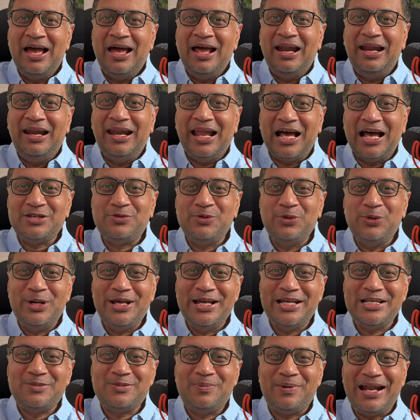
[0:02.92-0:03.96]
Last few
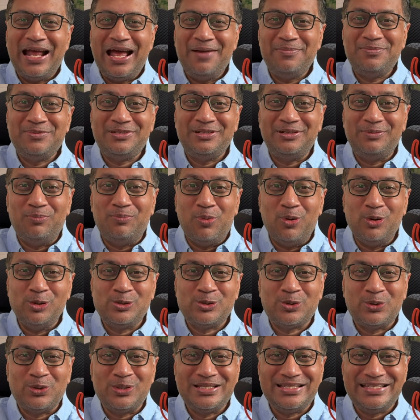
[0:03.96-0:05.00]
days, perhaps, Pulse
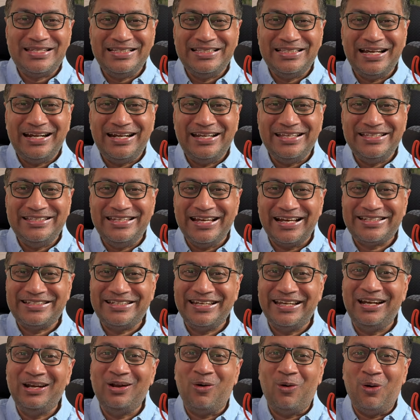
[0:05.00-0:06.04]
could see the
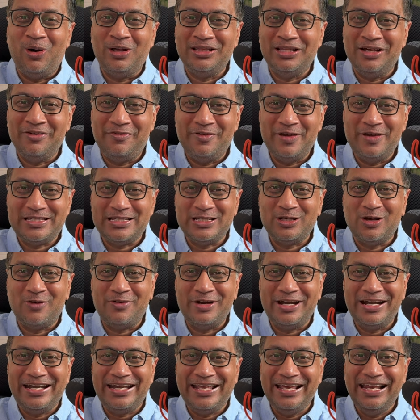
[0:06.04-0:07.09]
dejection on the faces of
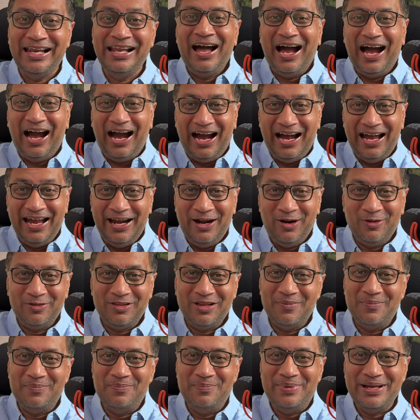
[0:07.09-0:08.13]
retail ahead of
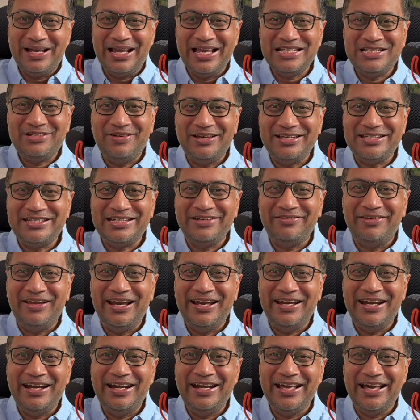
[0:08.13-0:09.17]
the biggest festival
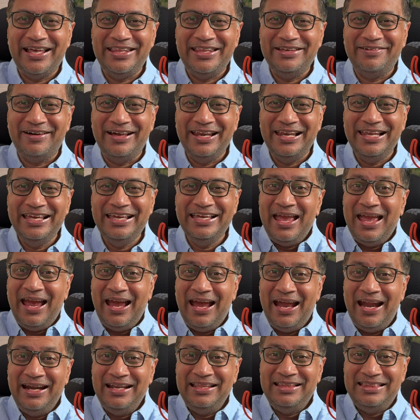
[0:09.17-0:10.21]
in India, Diwali,
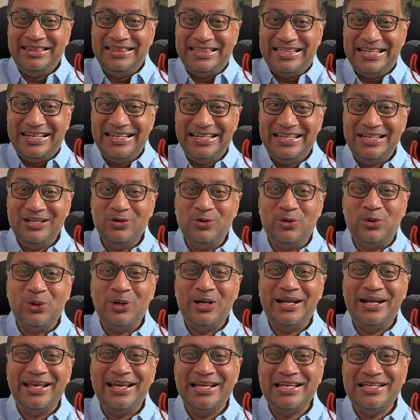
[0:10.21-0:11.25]
and three
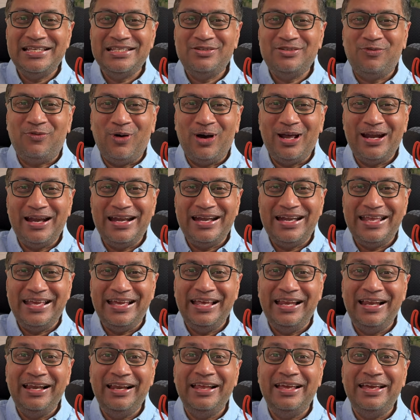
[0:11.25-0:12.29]
good days for
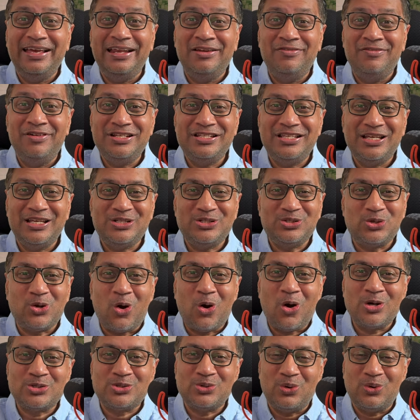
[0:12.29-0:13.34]
retail in which the
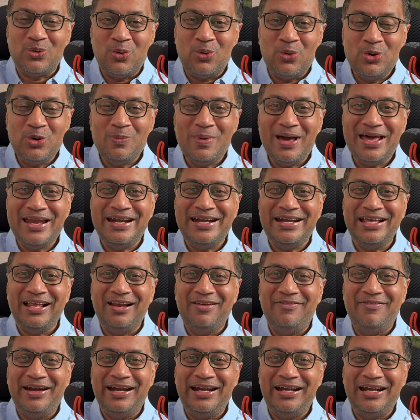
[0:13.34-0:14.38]
stocks owned by
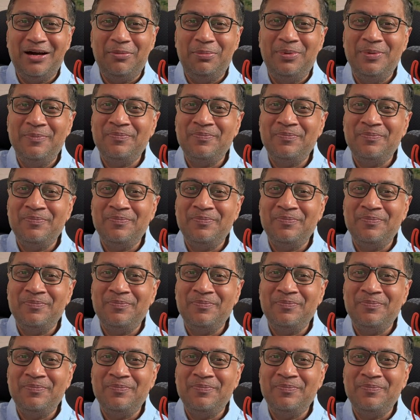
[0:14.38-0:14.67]
retail went up.